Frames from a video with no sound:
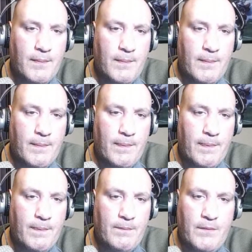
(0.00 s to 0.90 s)
that
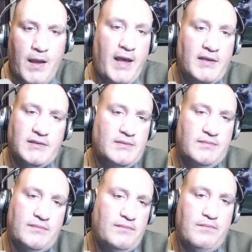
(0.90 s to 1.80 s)
has
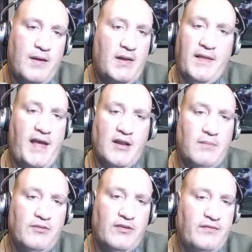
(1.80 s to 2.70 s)
that
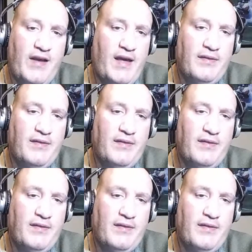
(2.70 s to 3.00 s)
roster